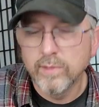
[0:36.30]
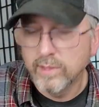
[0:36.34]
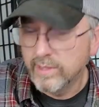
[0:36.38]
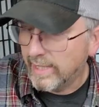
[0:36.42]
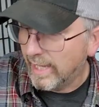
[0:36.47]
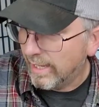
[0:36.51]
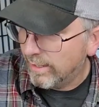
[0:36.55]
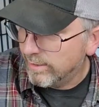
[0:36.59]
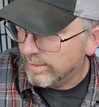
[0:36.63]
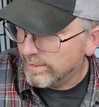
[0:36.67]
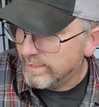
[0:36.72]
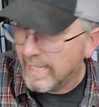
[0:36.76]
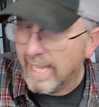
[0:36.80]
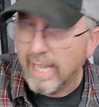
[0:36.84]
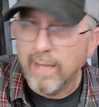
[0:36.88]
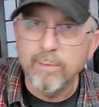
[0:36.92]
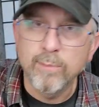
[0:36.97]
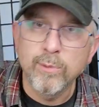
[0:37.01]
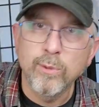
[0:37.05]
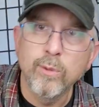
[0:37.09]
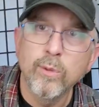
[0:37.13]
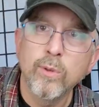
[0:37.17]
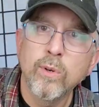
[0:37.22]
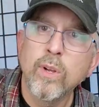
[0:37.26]
Sound
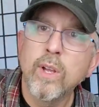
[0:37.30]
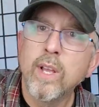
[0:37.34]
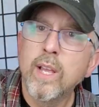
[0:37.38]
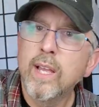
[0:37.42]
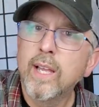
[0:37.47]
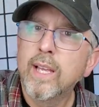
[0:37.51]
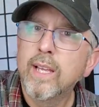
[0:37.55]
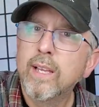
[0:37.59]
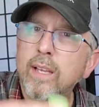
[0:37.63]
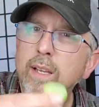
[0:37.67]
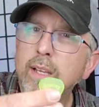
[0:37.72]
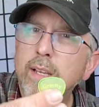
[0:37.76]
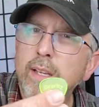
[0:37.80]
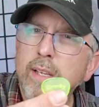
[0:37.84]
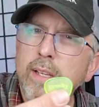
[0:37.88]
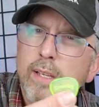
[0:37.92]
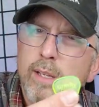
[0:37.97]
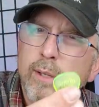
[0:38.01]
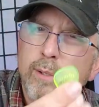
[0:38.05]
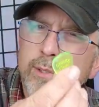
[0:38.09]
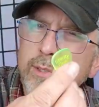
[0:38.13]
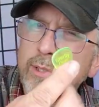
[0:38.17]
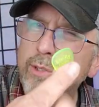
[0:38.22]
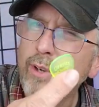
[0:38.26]
example
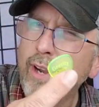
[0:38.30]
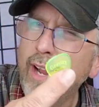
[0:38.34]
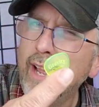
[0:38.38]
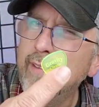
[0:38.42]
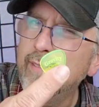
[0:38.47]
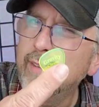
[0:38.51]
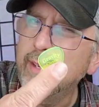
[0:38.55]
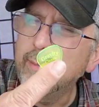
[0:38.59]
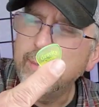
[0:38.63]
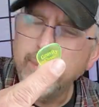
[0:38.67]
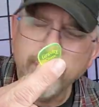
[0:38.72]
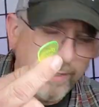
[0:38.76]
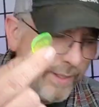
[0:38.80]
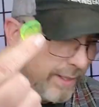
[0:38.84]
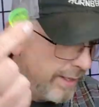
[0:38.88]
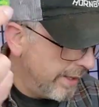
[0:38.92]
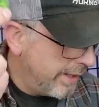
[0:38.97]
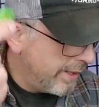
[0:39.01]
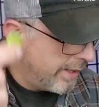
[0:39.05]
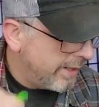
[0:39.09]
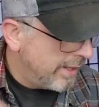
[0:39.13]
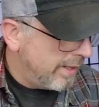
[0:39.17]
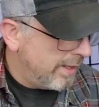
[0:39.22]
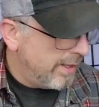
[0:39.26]
was a gravity
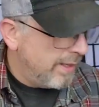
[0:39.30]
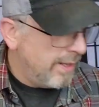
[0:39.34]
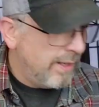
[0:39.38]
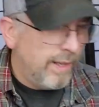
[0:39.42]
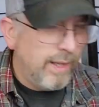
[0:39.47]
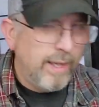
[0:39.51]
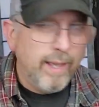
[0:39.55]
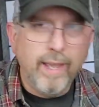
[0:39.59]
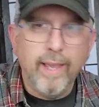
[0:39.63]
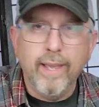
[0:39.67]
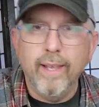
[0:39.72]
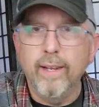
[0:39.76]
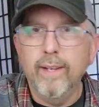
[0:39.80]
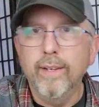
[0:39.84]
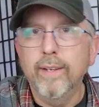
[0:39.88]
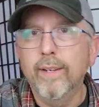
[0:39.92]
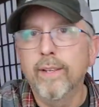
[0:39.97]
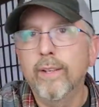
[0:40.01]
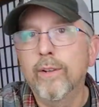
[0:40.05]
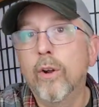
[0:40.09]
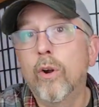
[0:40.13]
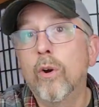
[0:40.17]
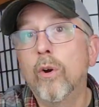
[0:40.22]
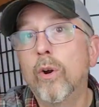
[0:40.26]
pick and
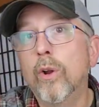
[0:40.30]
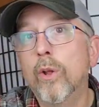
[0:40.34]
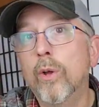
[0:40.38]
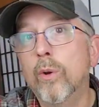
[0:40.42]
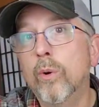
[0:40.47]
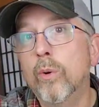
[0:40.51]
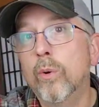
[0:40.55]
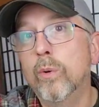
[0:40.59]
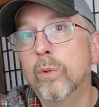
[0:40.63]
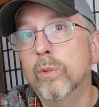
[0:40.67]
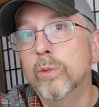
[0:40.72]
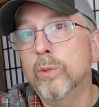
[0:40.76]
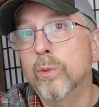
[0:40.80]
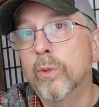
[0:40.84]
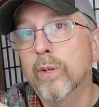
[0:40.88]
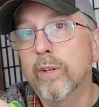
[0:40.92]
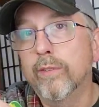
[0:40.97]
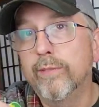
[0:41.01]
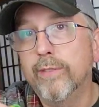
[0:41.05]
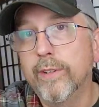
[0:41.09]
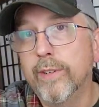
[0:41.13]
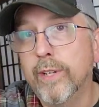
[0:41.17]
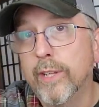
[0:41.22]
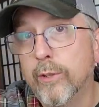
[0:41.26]
did REO
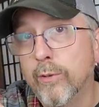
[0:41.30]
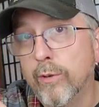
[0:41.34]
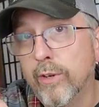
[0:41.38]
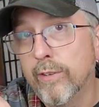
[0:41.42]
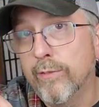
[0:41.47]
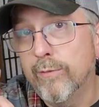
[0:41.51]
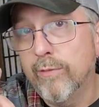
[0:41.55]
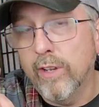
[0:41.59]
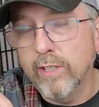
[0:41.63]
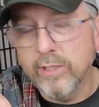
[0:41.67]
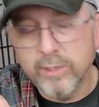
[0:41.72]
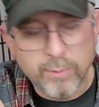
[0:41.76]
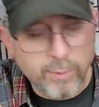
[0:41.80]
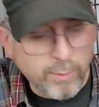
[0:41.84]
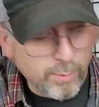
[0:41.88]
1253 phosphor